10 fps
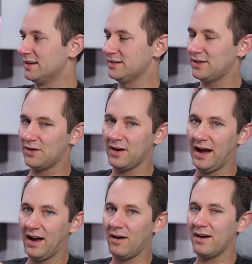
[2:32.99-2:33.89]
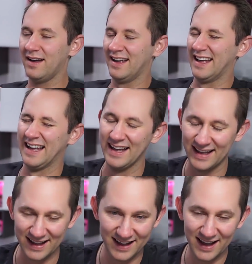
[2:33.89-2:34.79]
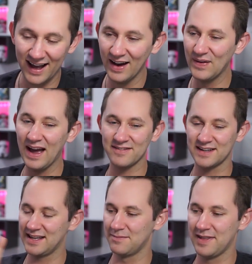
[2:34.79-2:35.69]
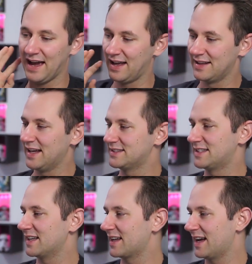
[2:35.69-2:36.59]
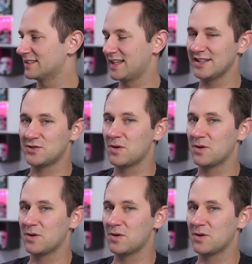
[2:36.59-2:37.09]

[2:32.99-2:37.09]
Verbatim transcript: So how, we have to keep that. That's it, guys. That's